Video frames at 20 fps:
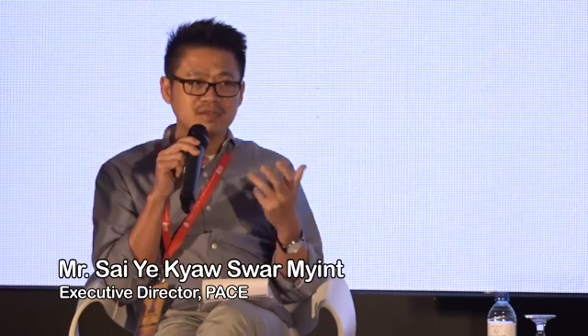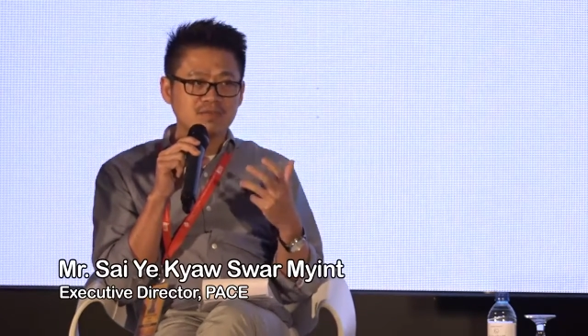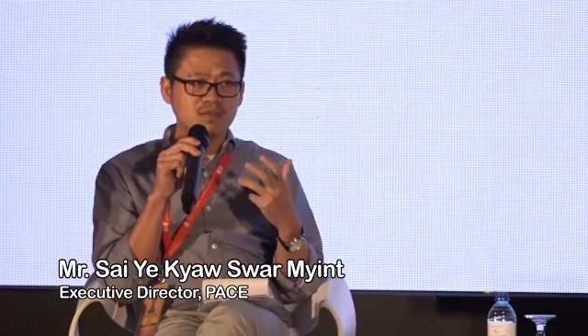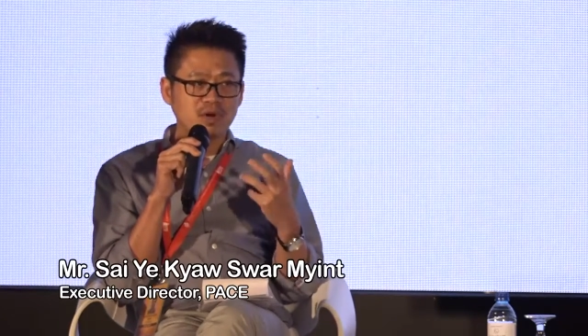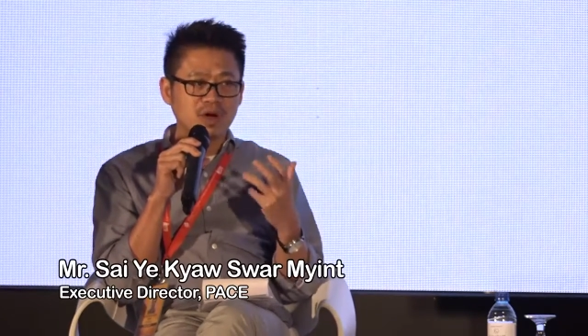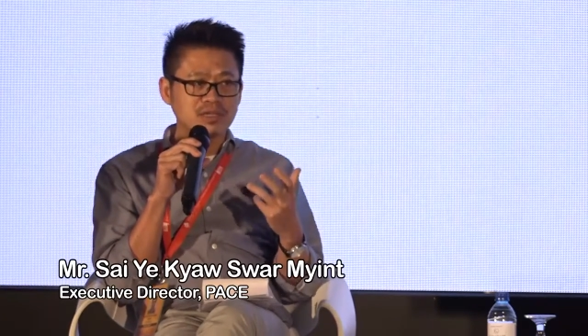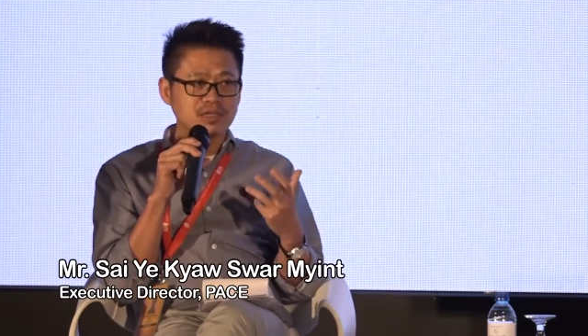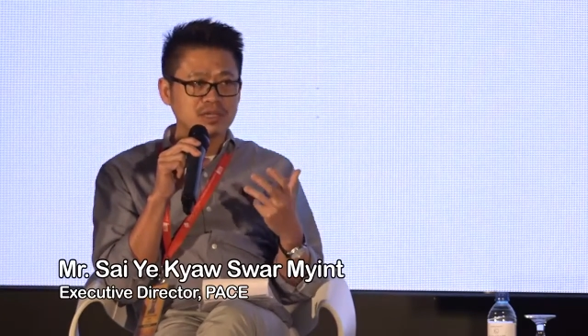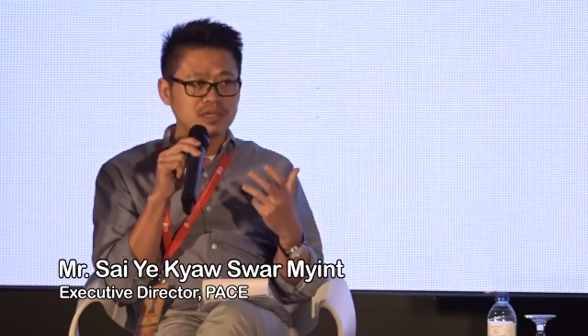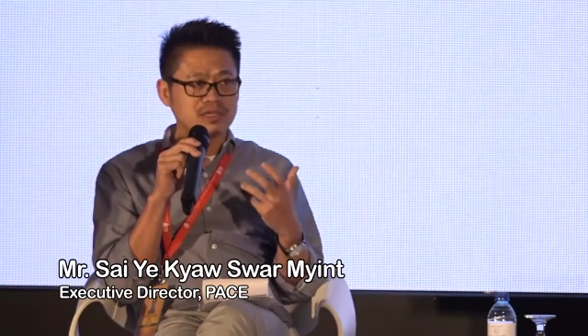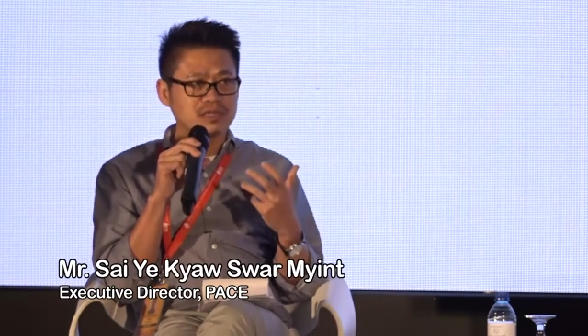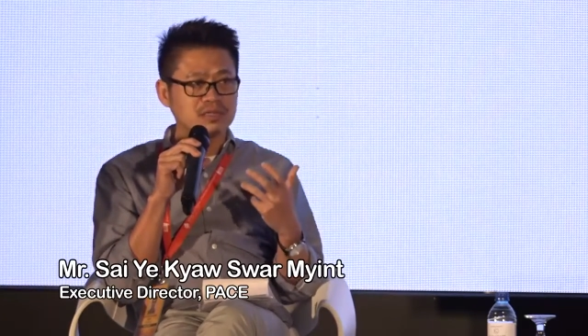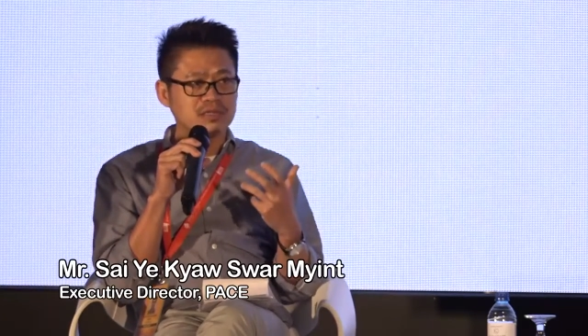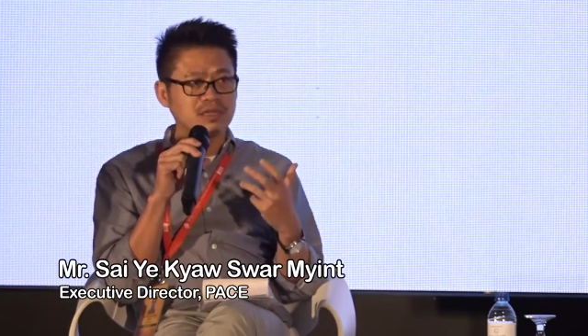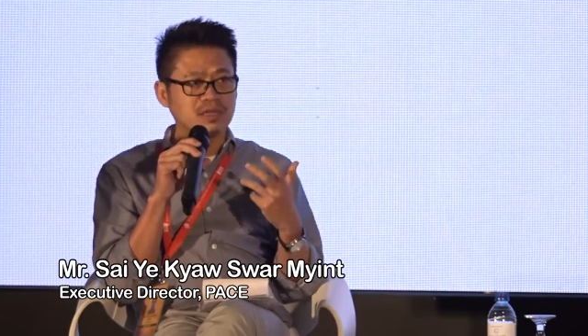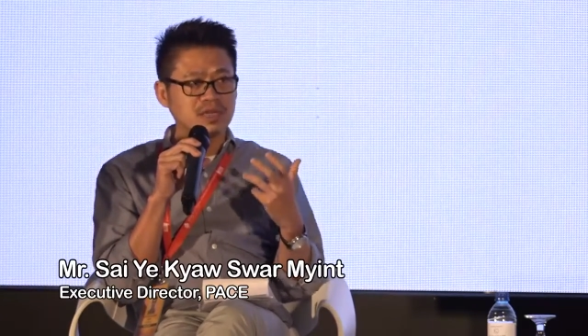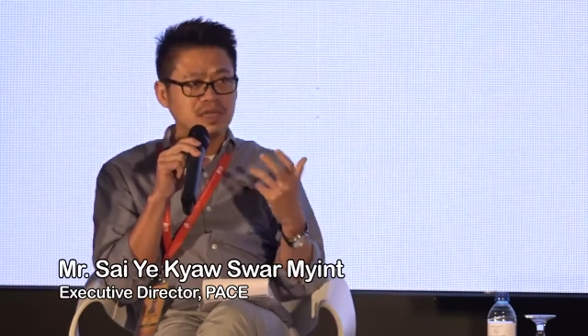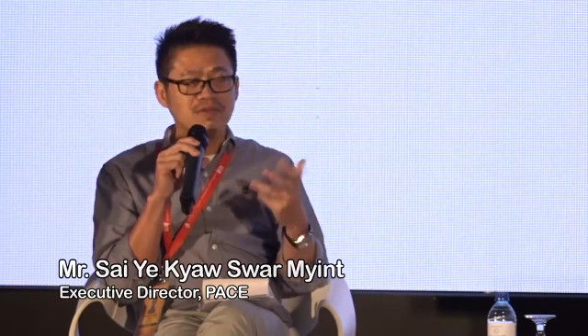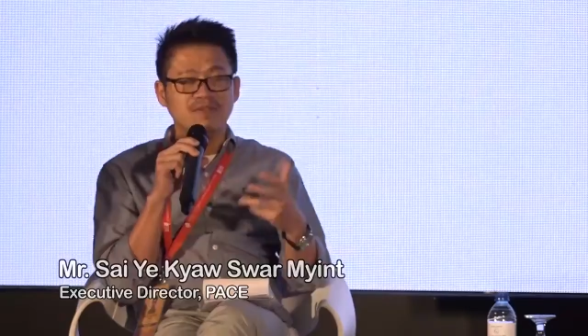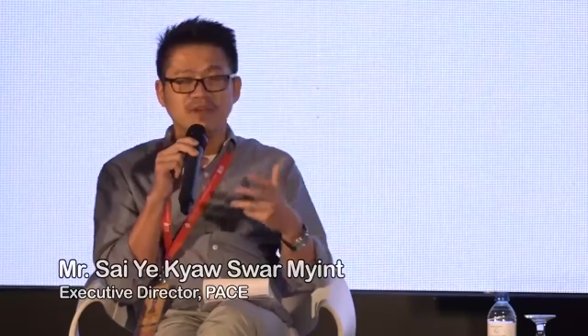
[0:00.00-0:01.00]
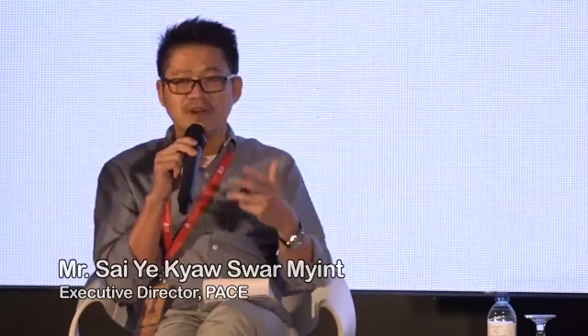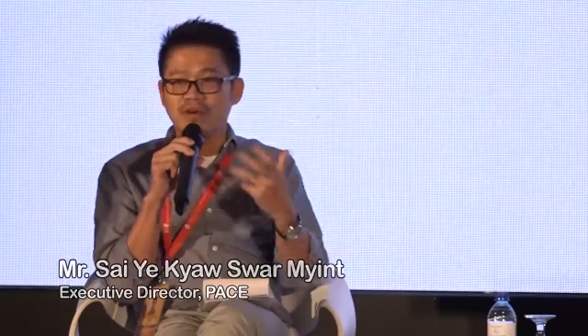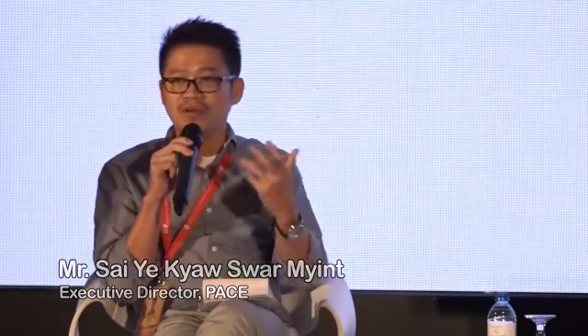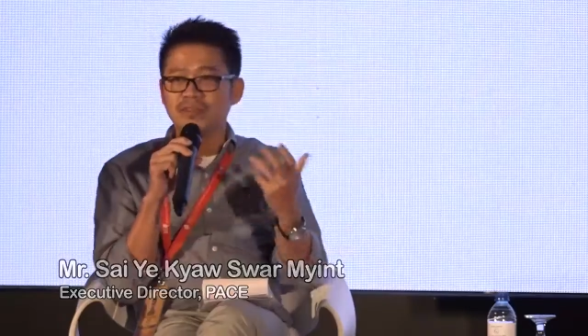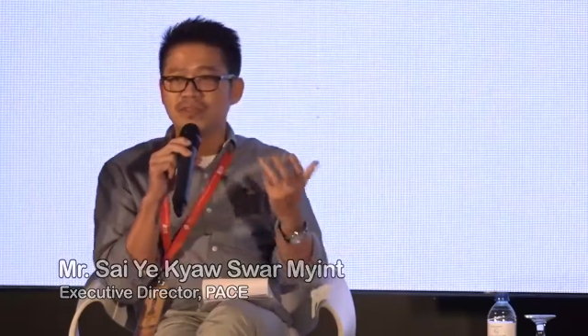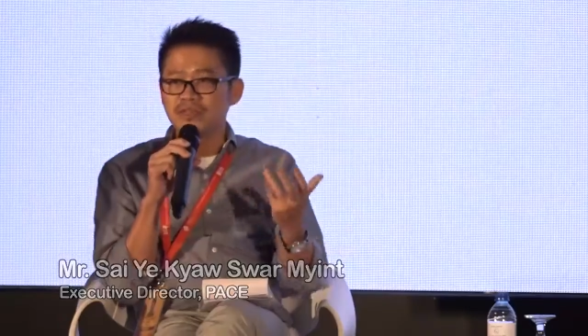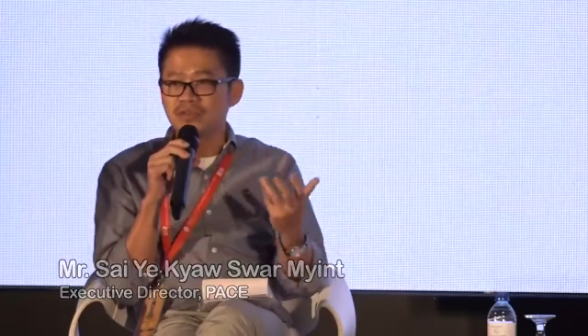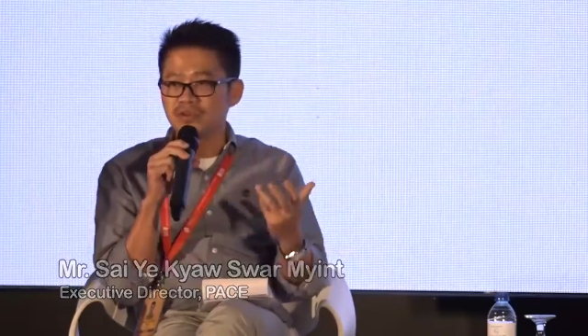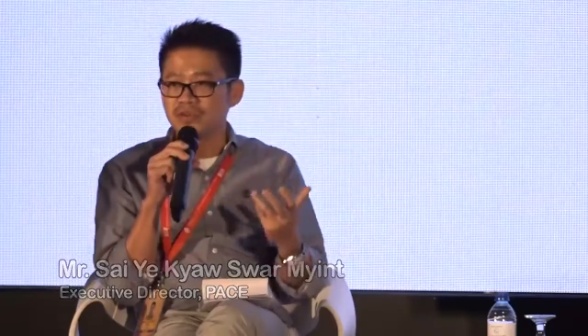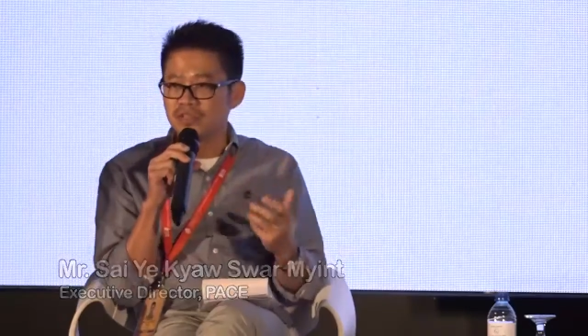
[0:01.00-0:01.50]
voices even on
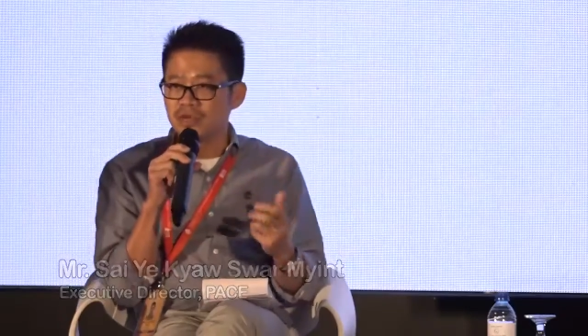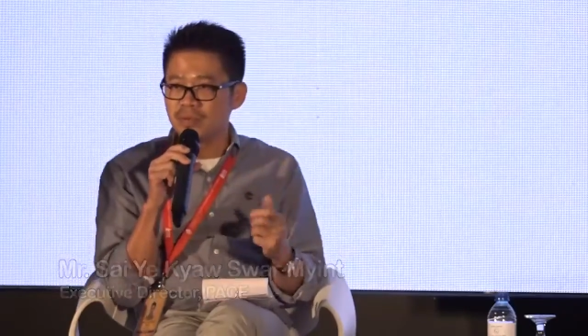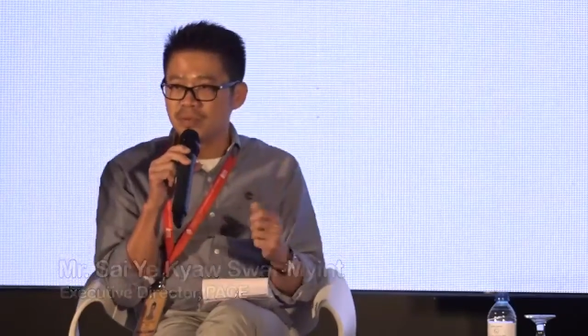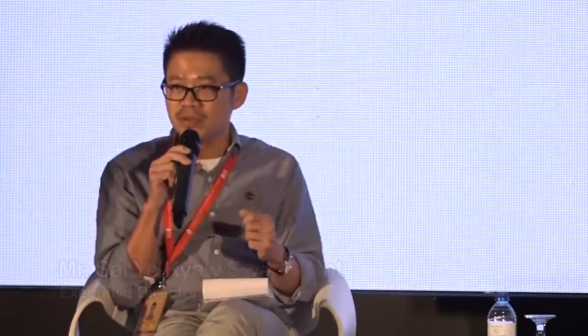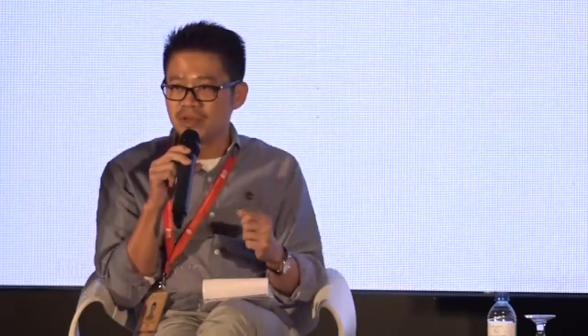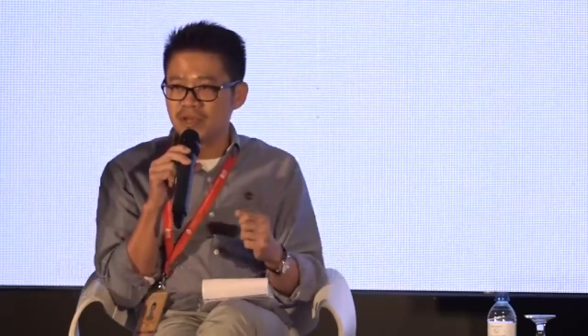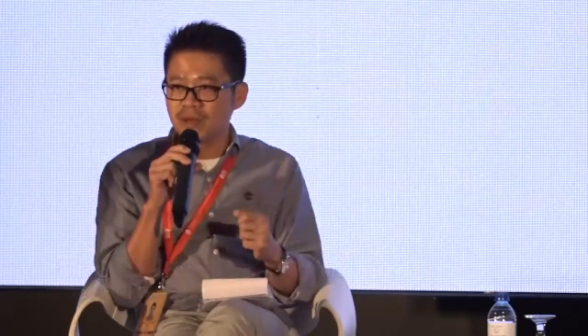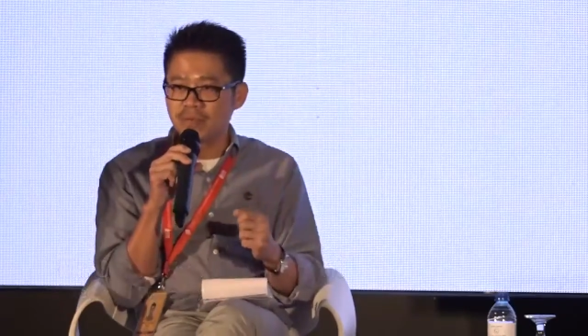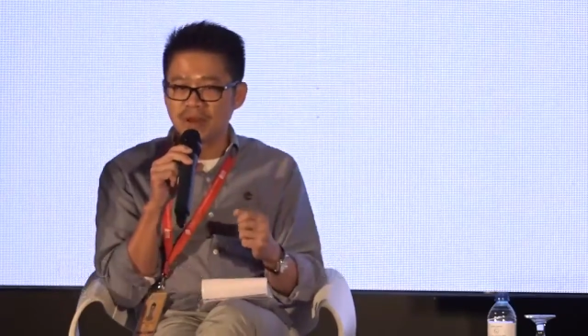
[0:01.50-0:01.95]
the social media